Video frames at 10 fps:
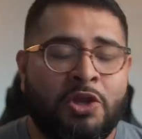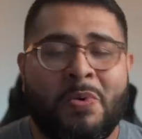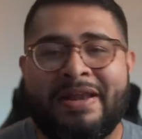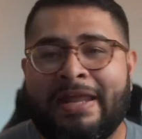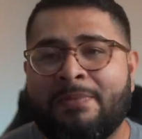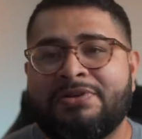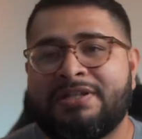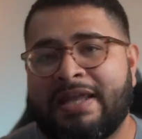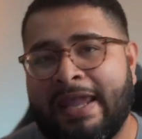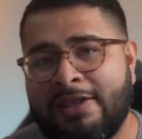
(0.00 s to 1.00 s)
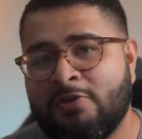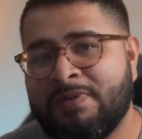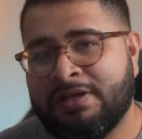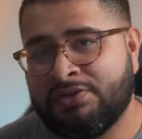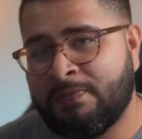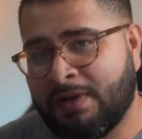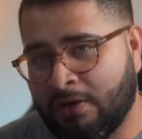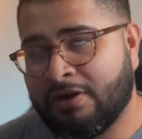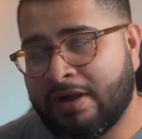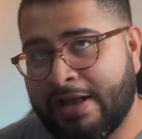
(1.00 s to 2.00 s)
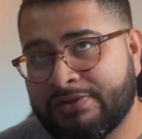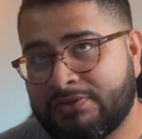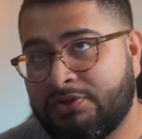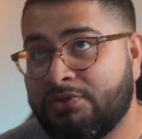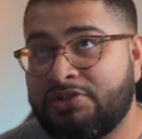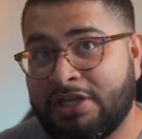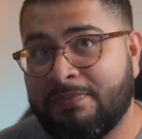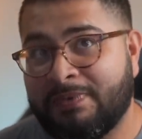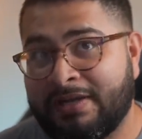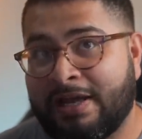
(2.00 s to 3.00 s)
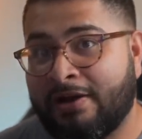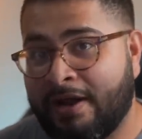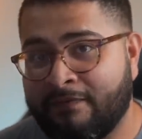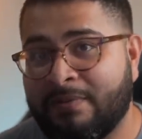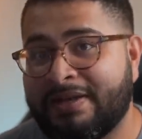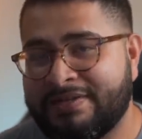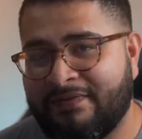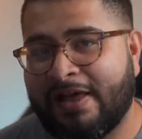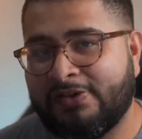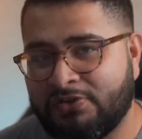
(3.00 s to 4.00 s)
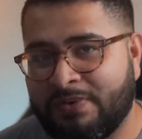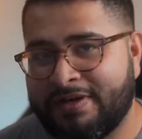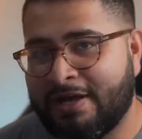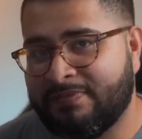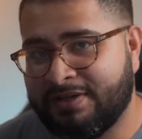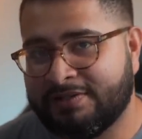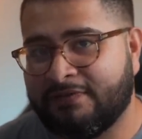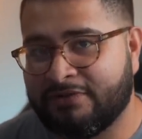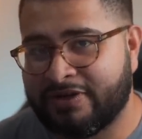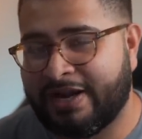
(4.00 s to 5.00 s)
you want neighbors to hate you because you bought your house too cheap and now everybody's values went down because of your